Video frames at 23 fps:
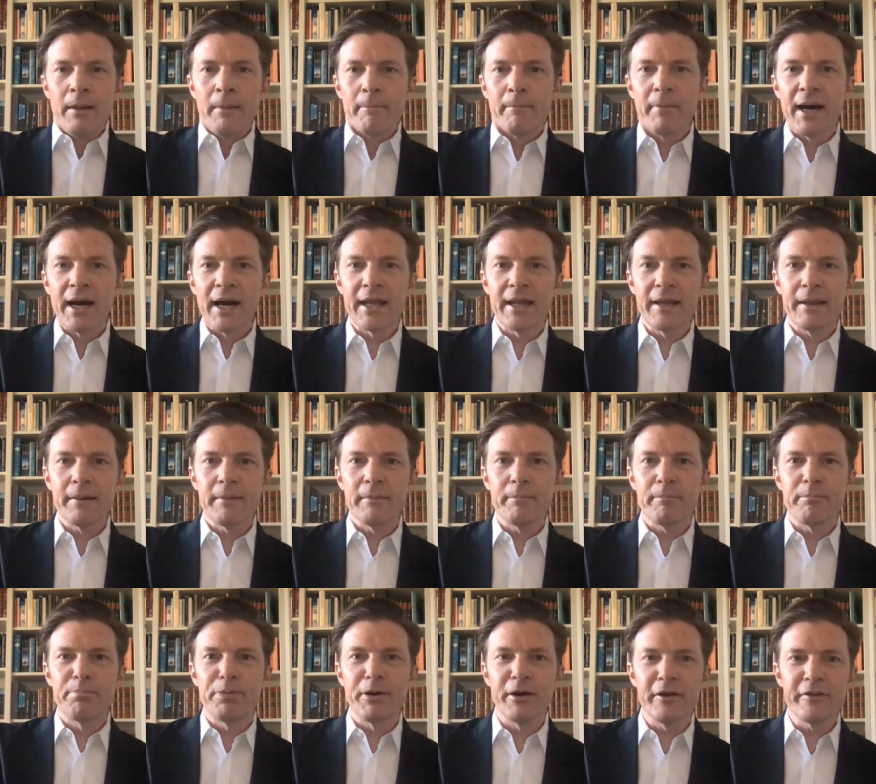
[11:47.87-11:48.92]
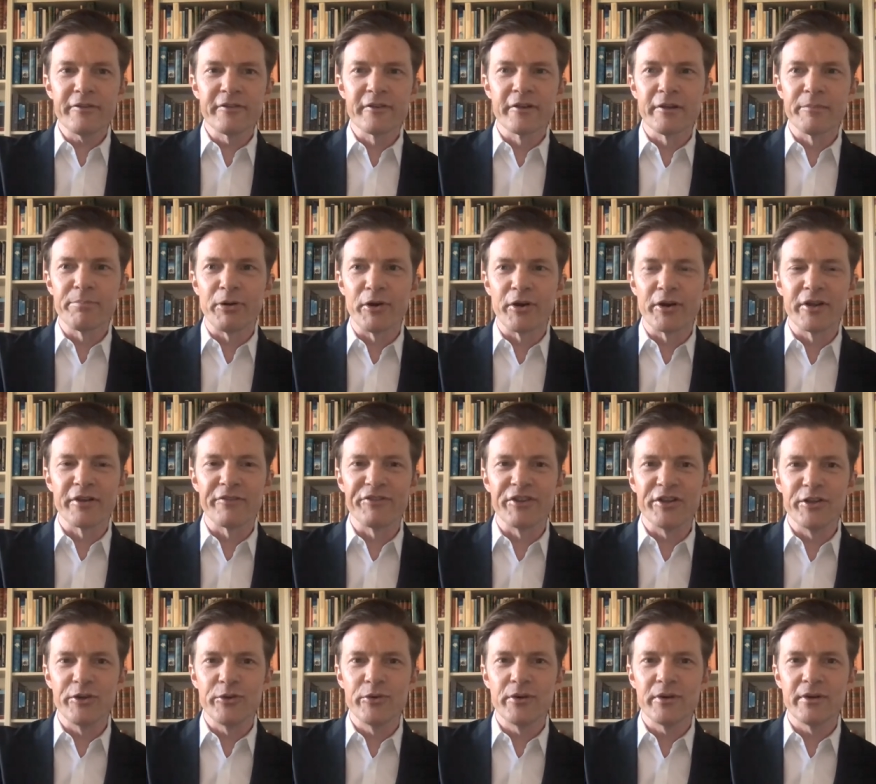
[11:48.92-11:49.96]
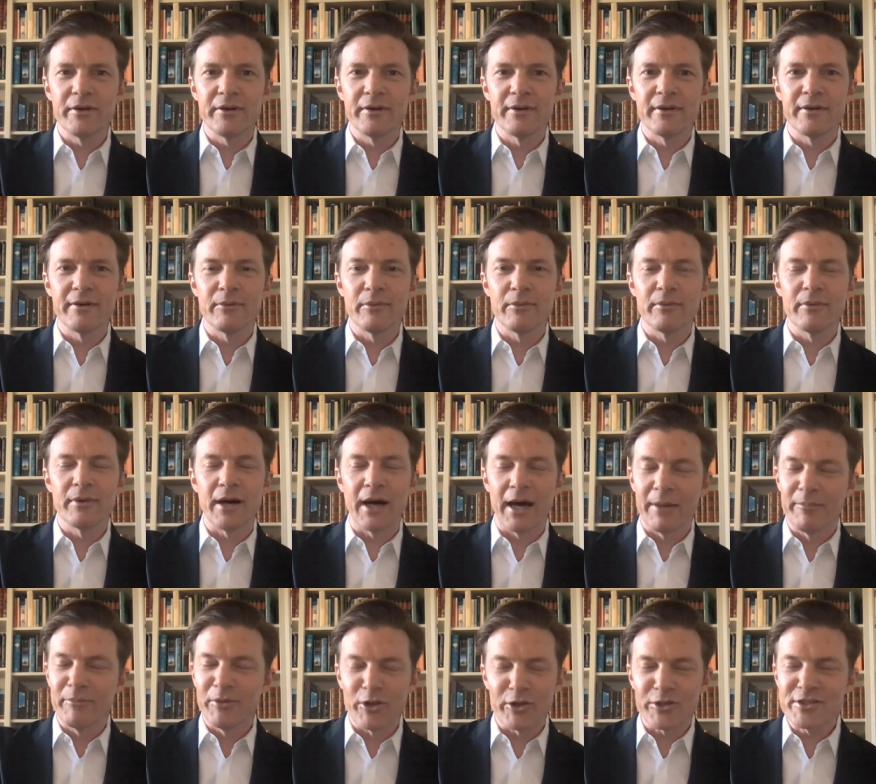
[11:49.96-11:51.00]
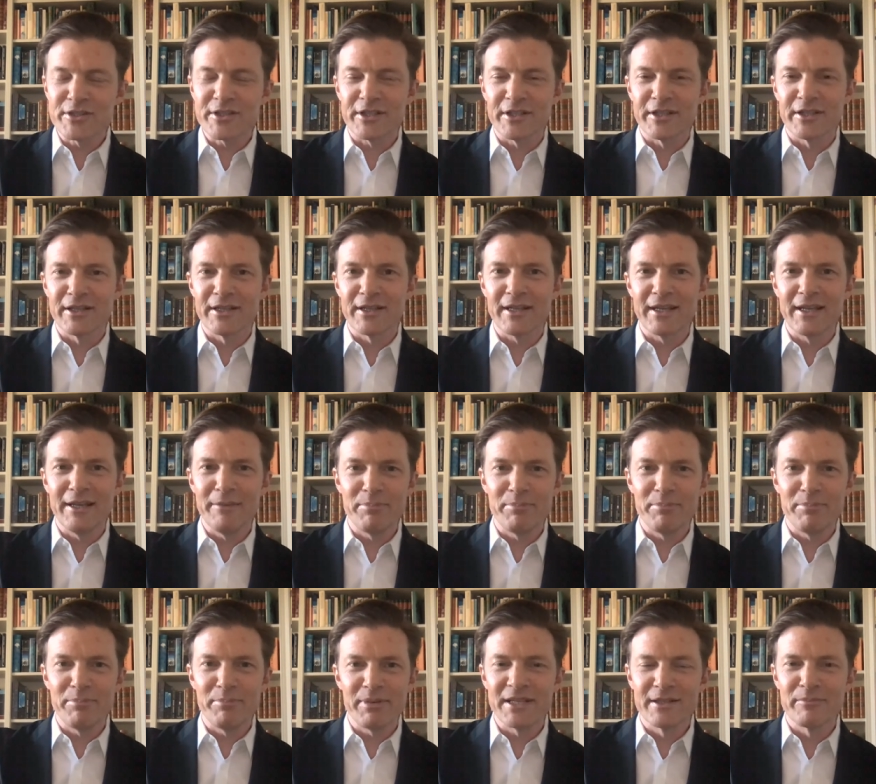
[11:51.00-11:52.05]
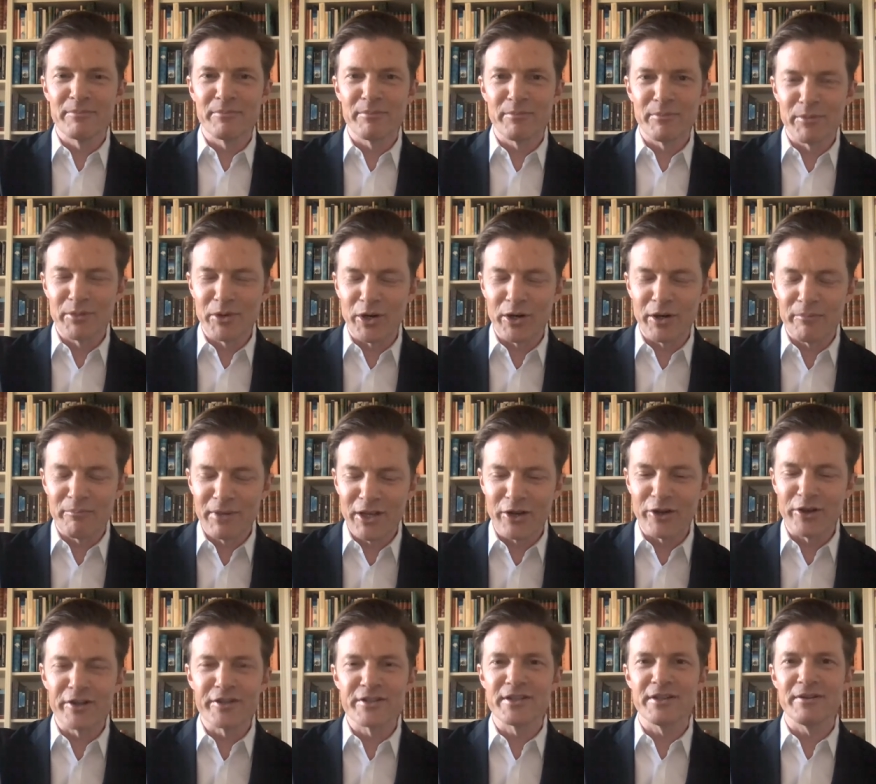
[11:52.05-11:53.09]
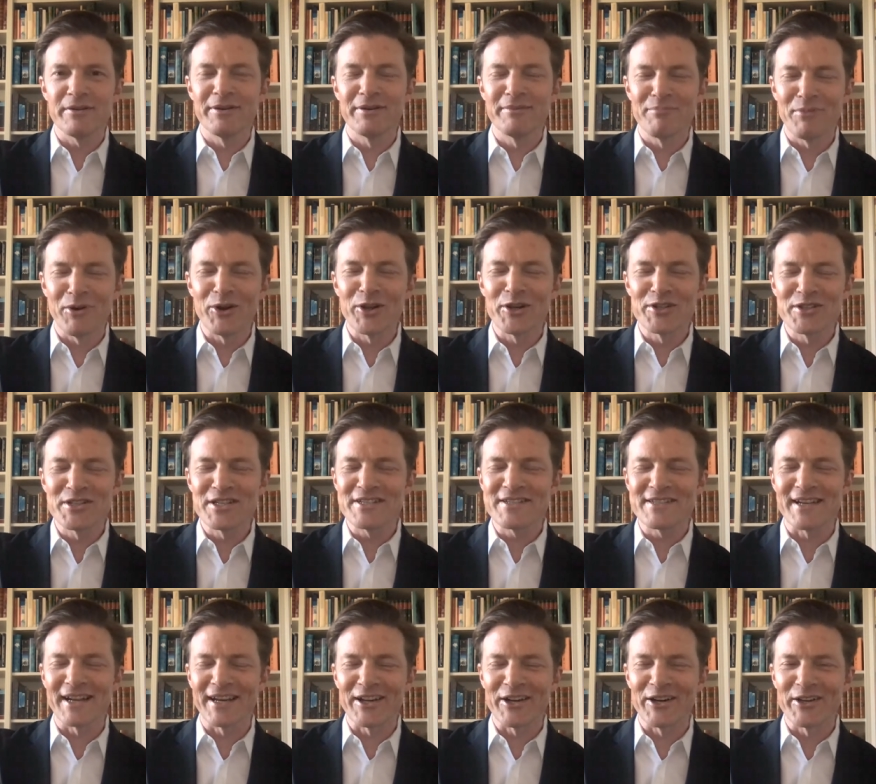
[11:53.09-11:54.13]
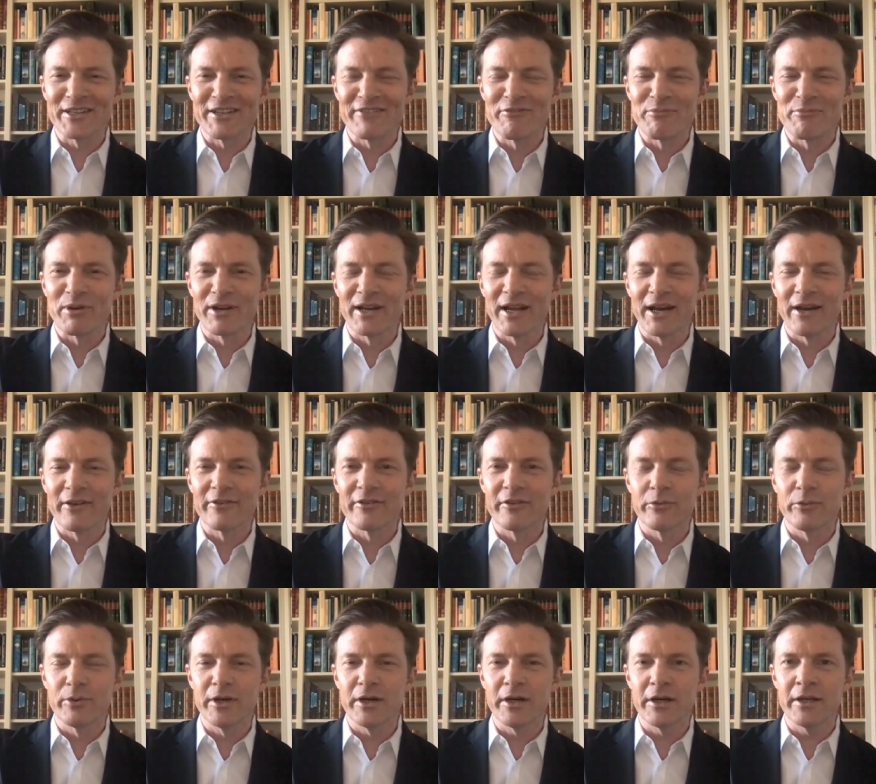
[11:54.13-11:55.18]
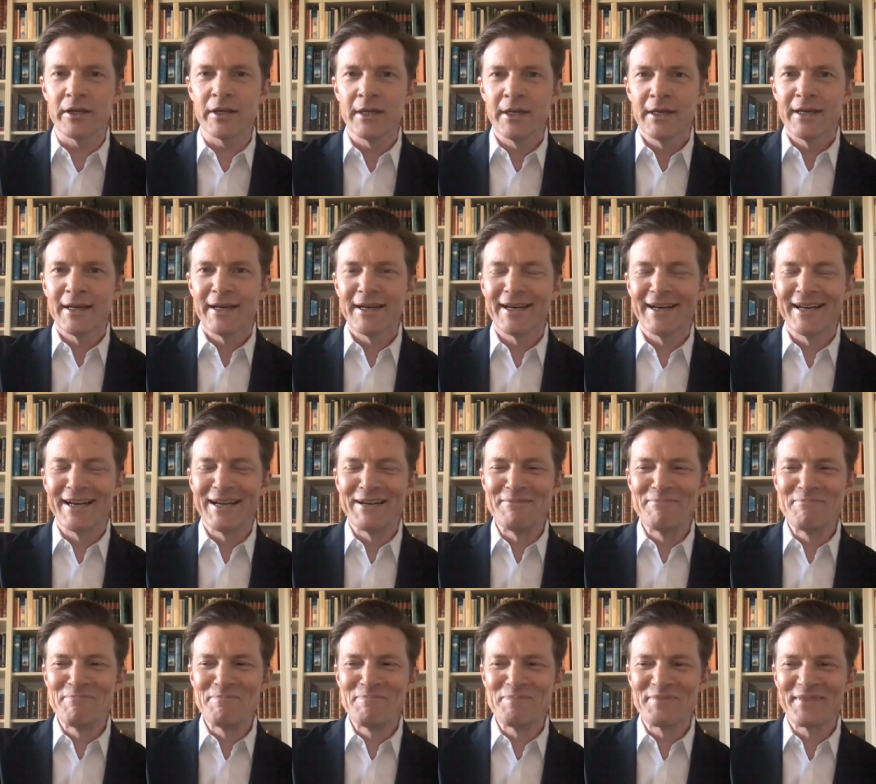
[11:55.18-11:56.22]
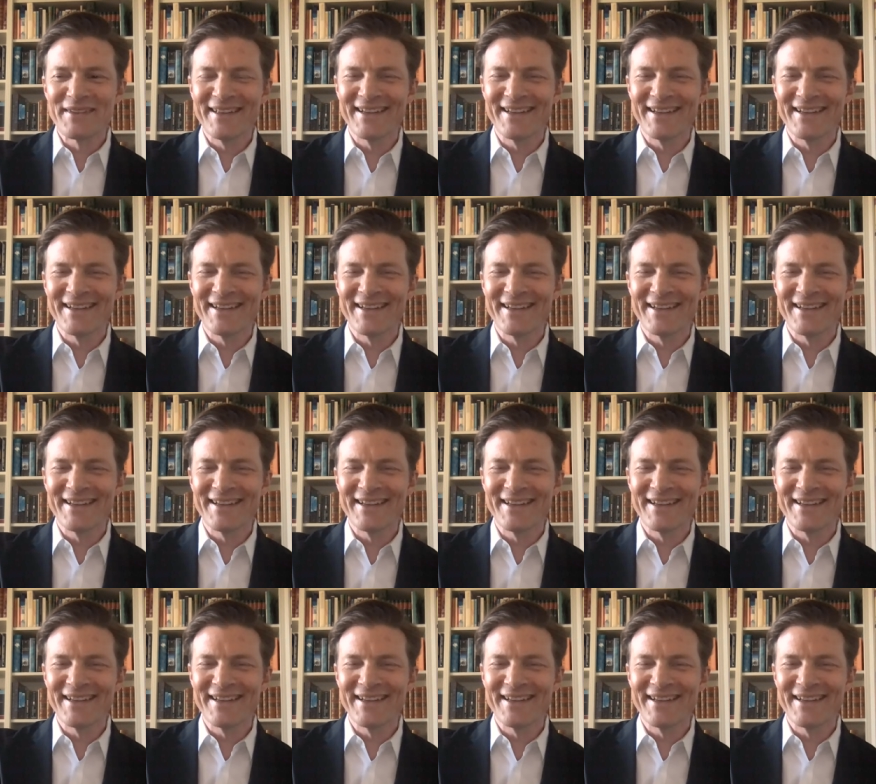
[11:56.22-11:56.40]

My personal point of view I'm not an epidemiologist. I can't even pronounce the word. Um,